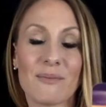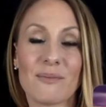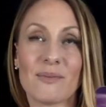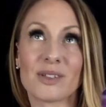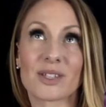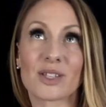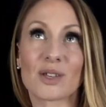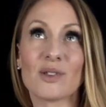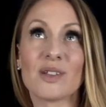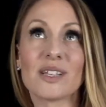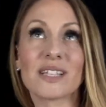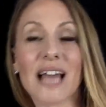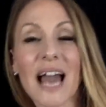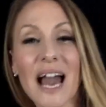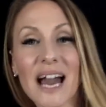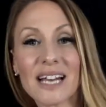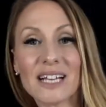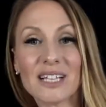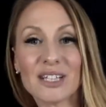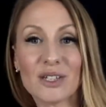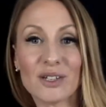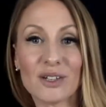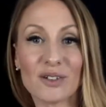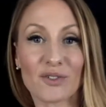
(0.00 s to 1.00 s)
So this
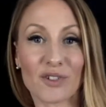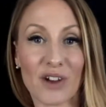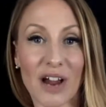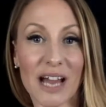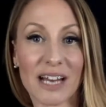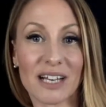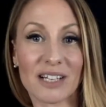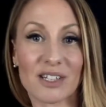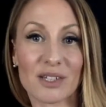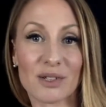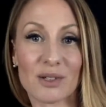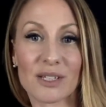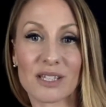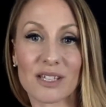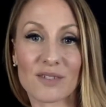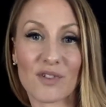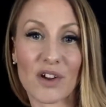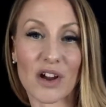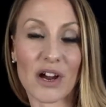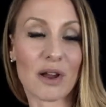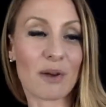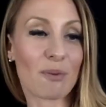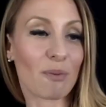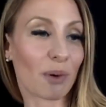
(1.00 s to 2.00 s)
attitude of gratitude is a
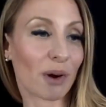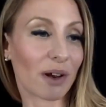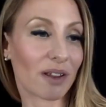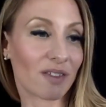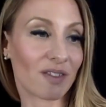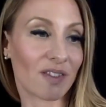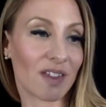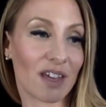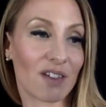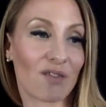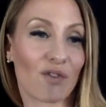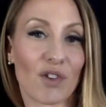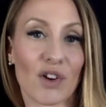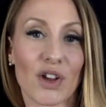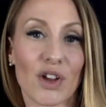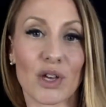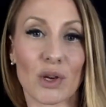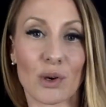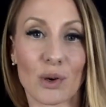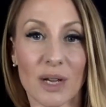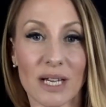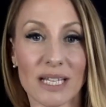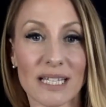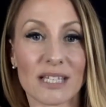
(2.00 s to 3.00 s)
very important thing for
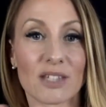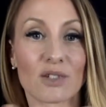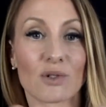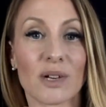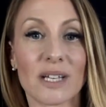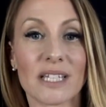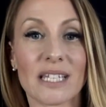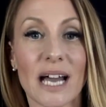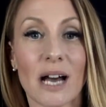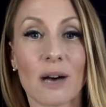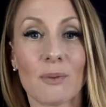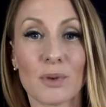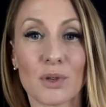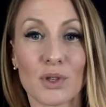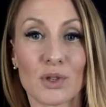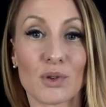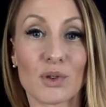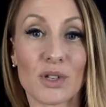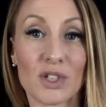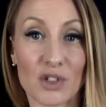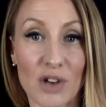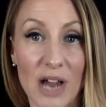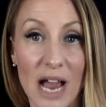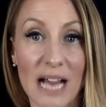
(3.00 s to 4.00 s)
you because it's going to help you to
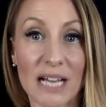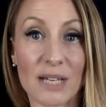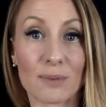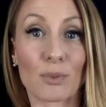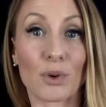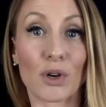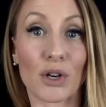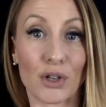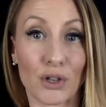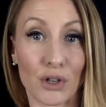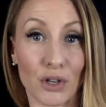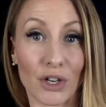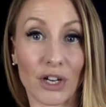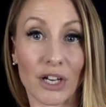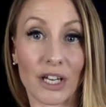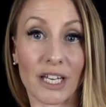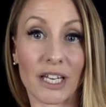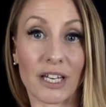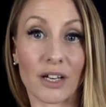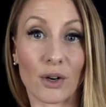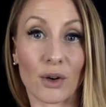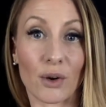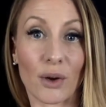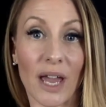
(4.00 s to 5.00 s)
attract more
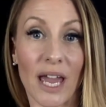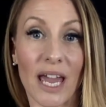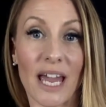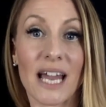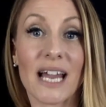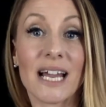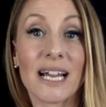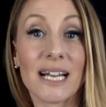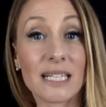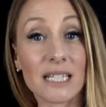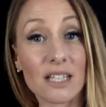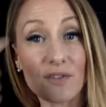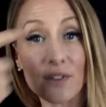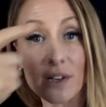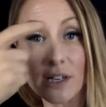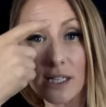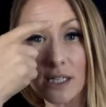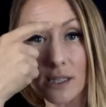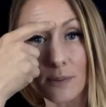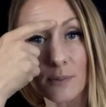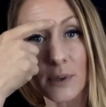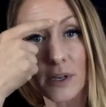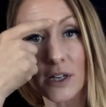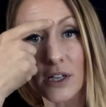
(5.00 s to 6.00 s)
good. Okay, it's a very
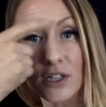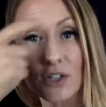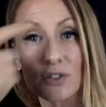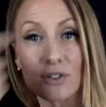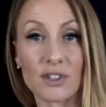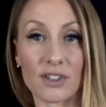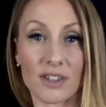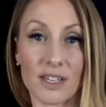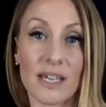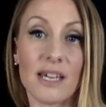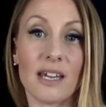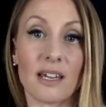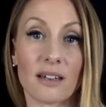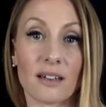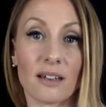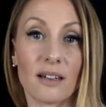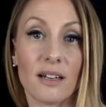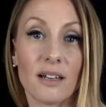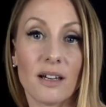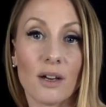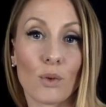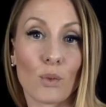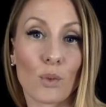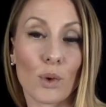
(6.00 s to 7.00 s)
spiritual thing
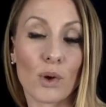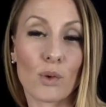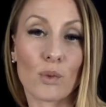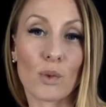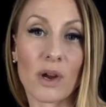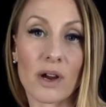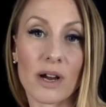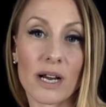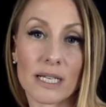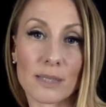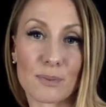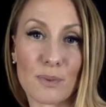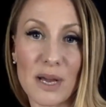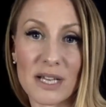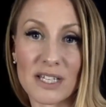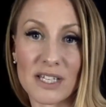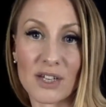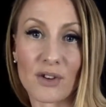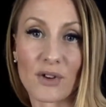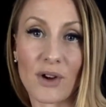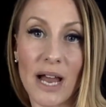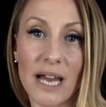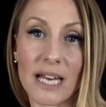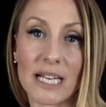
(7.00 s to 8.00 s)
when we are
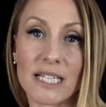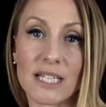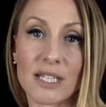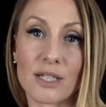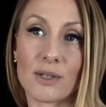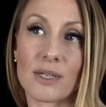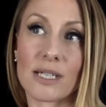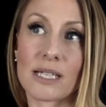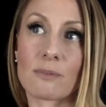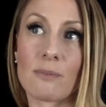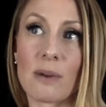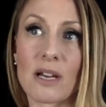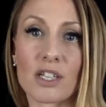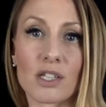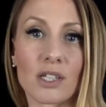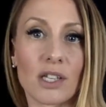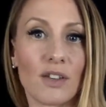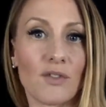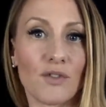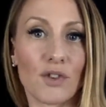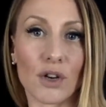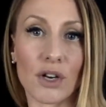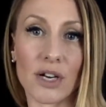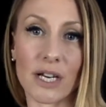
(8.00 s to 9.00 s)
expressing gratitude, especially
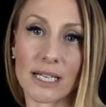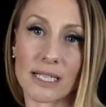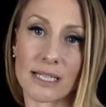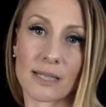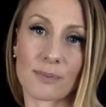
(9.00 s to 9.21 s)
if you're